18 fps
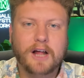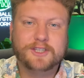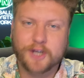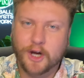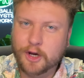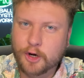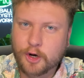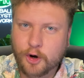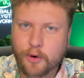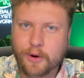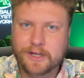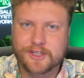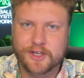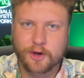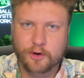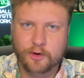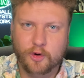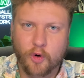I'll tell you who is
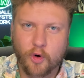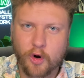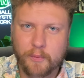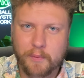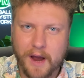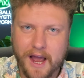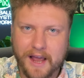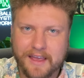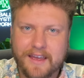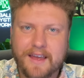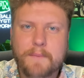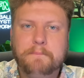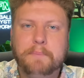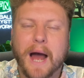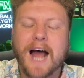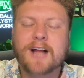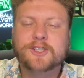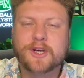a good quarterback.
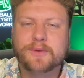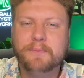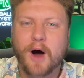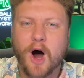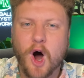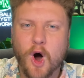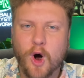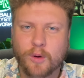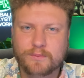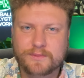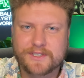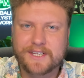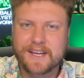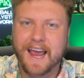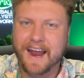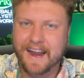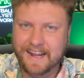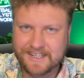Patrick Mahomes.
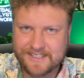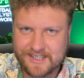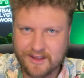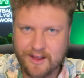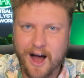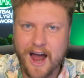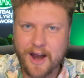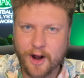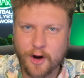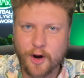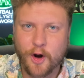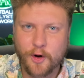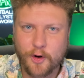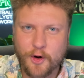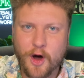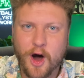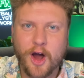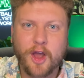And his line on
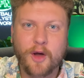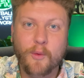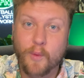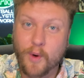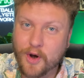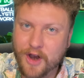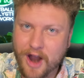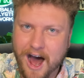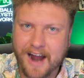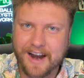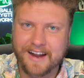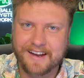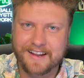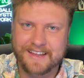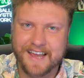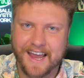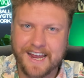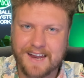Underdog would not
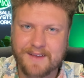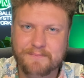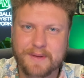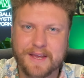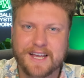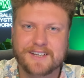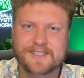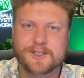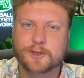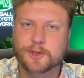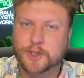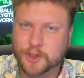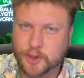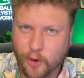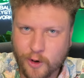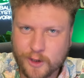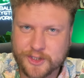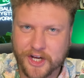indicate it because they're
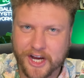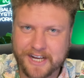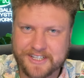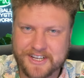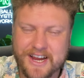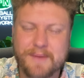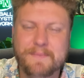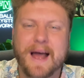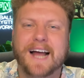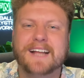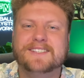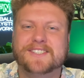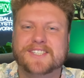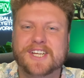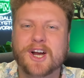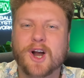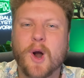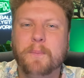shortchanging him at
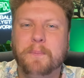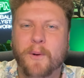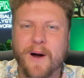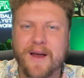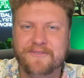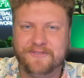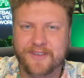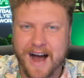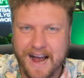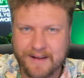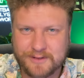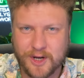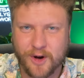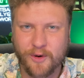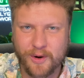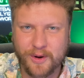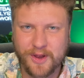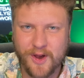0.5
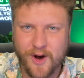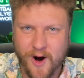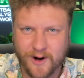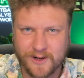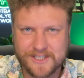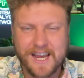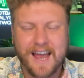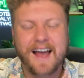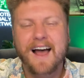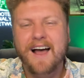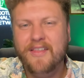total yards.